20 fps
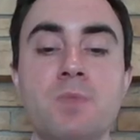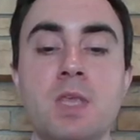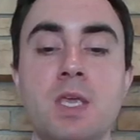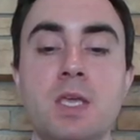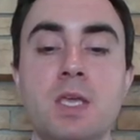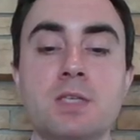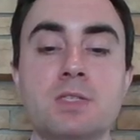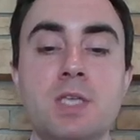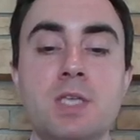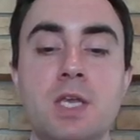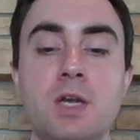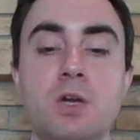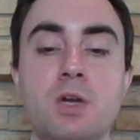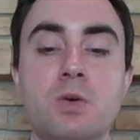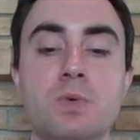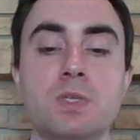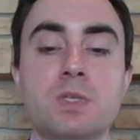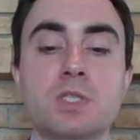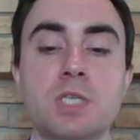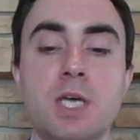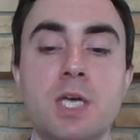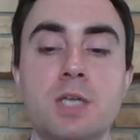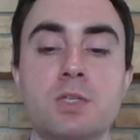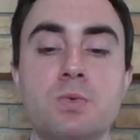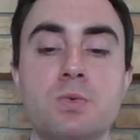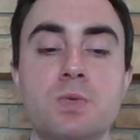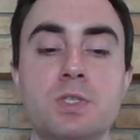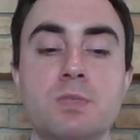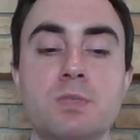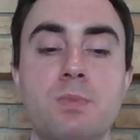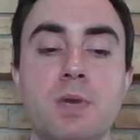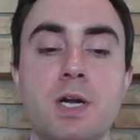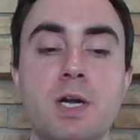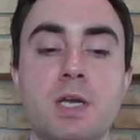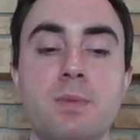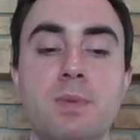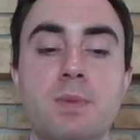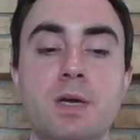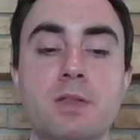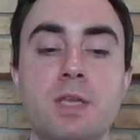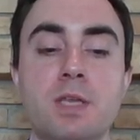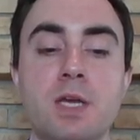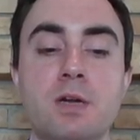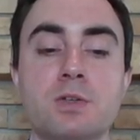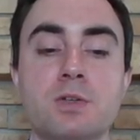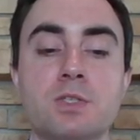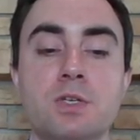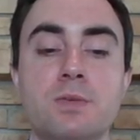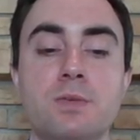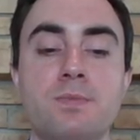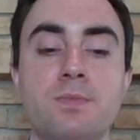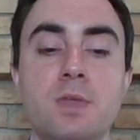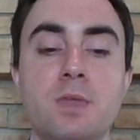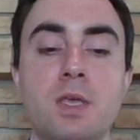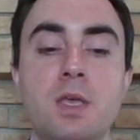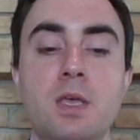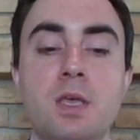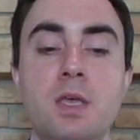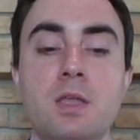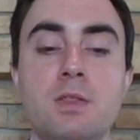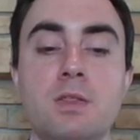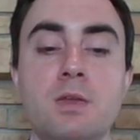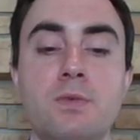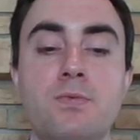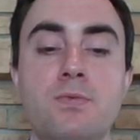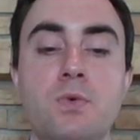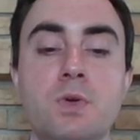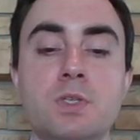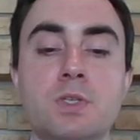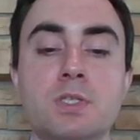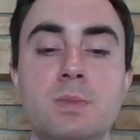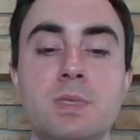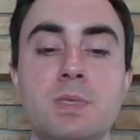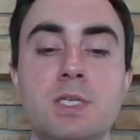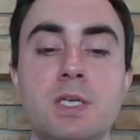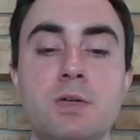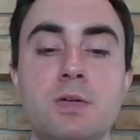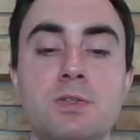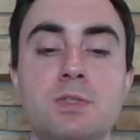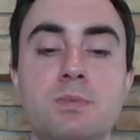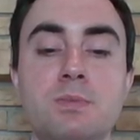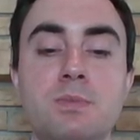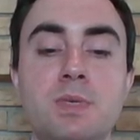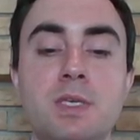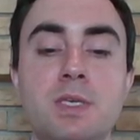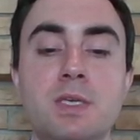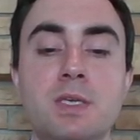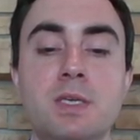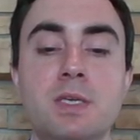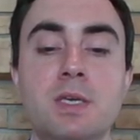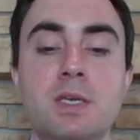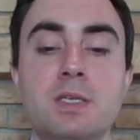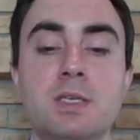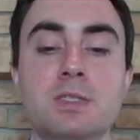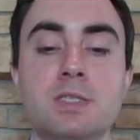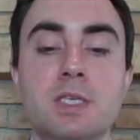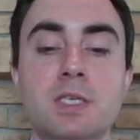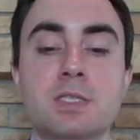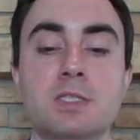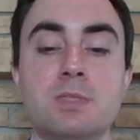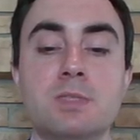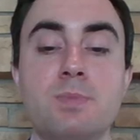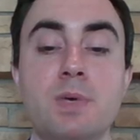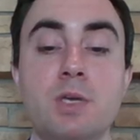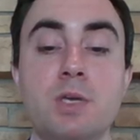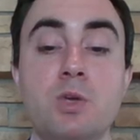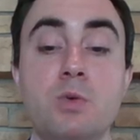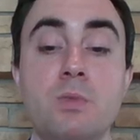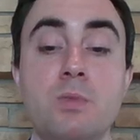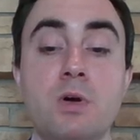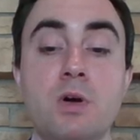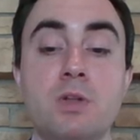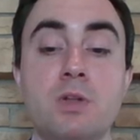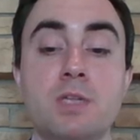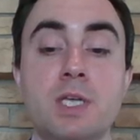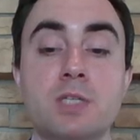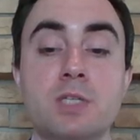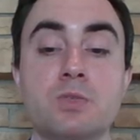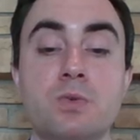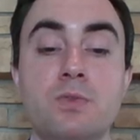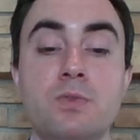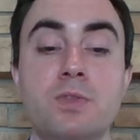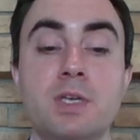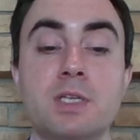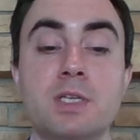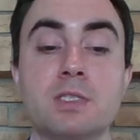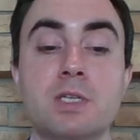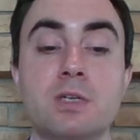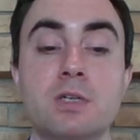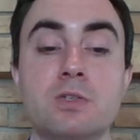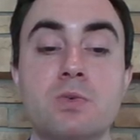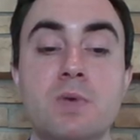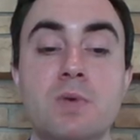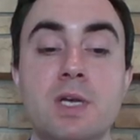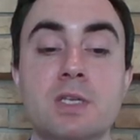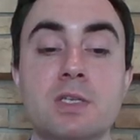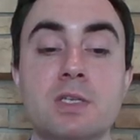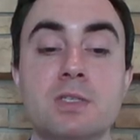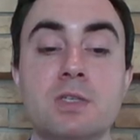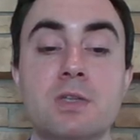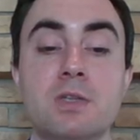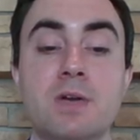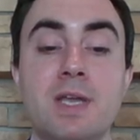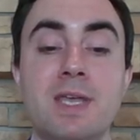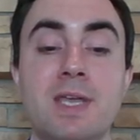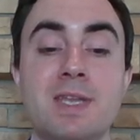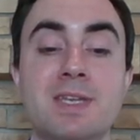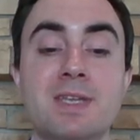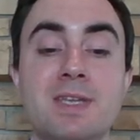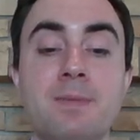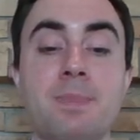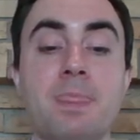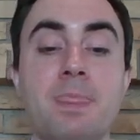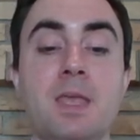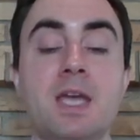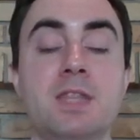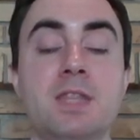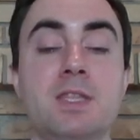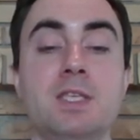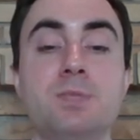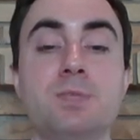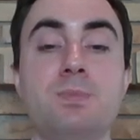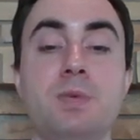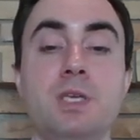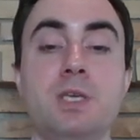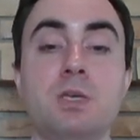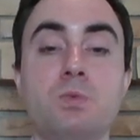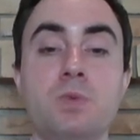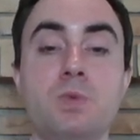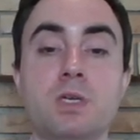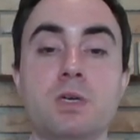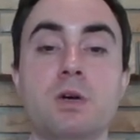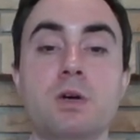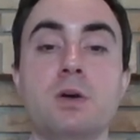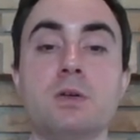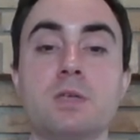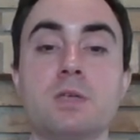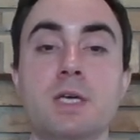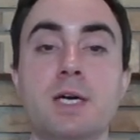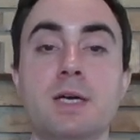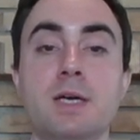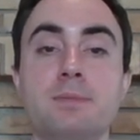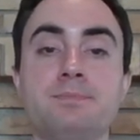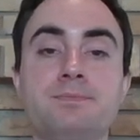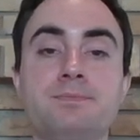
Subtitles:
as the arrow is shot to its mark by the archer. Therefore some intelligent being exists by whom all natural things are directed to their end, and this being we call God.